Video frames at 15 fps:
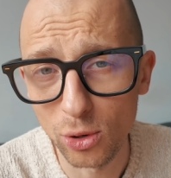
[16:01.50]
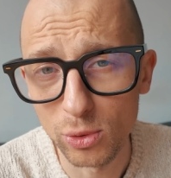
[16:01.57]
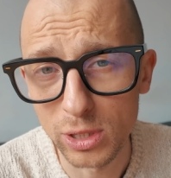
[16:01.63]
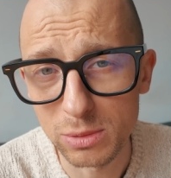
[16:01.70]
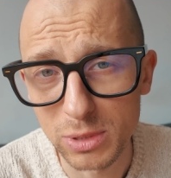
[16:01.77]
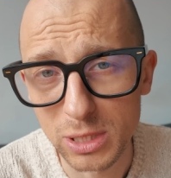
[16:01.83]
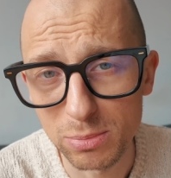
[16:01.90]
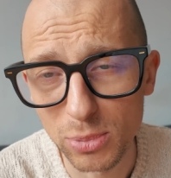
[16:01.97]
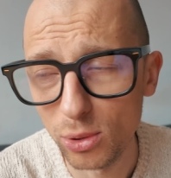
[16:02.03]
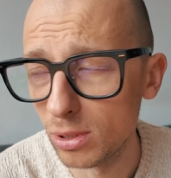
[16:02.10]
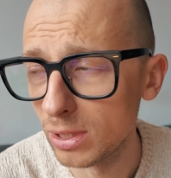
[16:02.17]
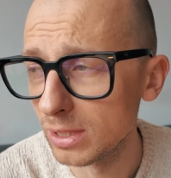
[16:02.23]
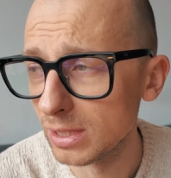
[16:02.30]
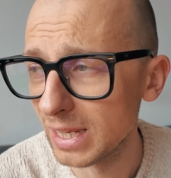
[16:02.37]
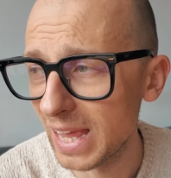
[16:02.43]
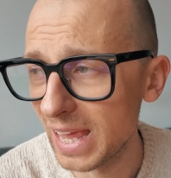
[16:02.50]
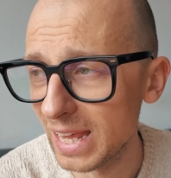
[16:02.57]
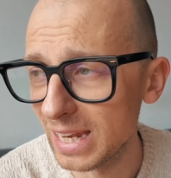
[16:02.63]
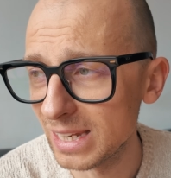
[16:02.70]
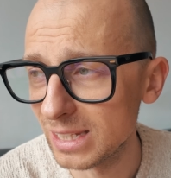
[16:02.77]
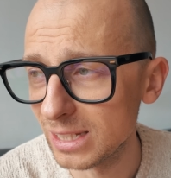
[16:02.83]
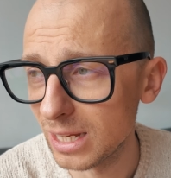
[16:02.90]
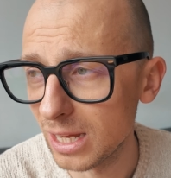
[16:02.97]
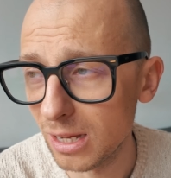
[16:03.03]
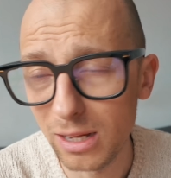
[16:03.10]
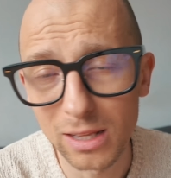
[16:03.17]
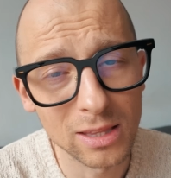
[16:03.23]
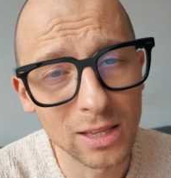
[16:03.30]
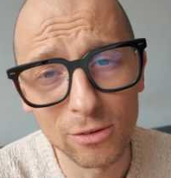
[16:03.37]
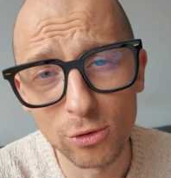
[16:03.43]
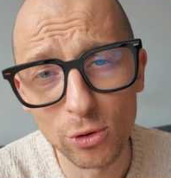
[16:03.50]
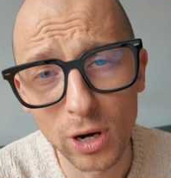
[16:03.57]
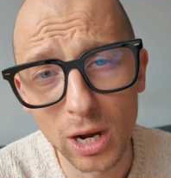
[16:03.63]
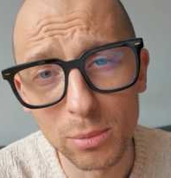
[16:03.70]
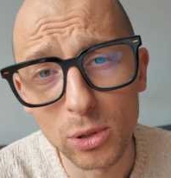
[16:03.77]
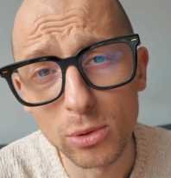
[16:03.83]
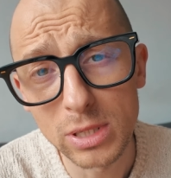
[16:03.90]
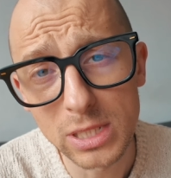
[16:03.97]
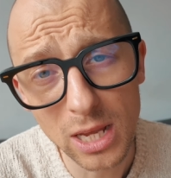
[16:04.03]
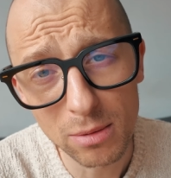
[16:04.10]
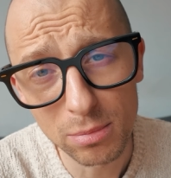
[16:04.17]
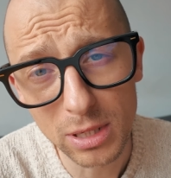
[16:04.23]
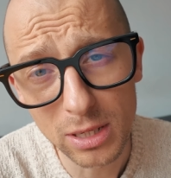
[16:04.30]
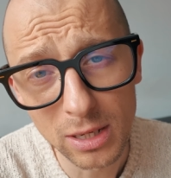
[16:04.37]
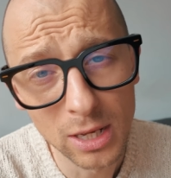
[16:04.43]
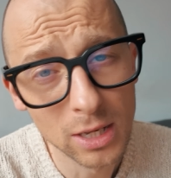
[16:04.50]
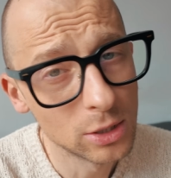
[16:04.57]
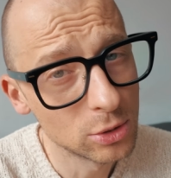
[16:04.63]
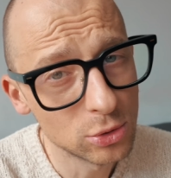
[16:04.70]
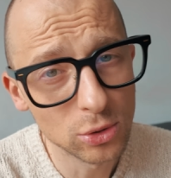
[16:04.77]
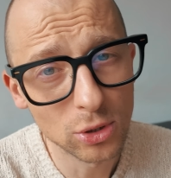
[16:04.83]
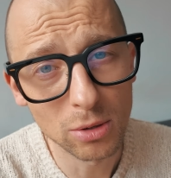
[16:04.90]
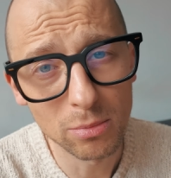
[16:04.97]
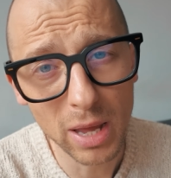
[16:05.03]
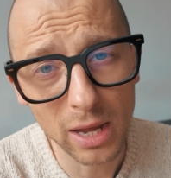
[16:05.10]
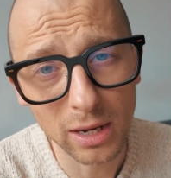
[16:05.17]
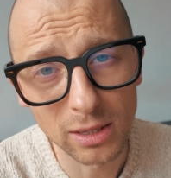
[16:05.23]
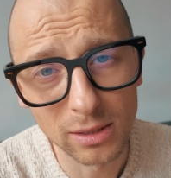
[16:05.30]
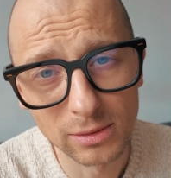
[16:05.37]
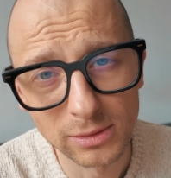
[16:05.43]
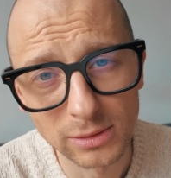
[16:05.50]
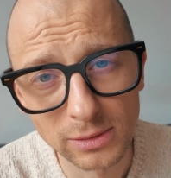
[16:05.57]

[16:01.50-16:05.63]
always miss Poland, and therefore I'm always happy to come back.